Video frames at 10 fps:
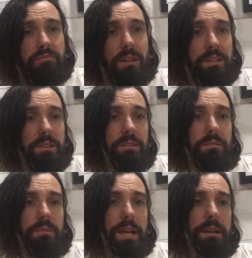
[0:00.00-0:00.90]
I don't
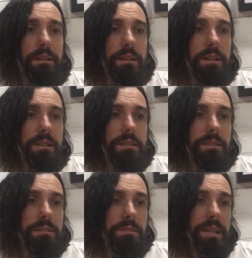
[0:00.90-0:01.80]
know,
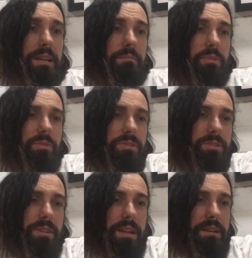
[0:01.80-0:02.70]
8,
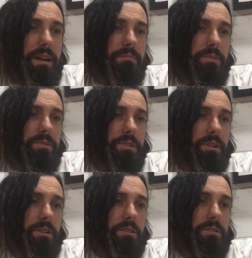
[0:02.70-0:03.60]
9 months
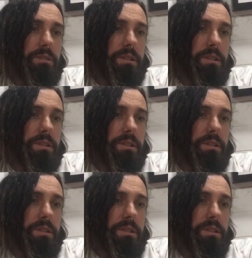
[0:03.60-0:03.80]
ago.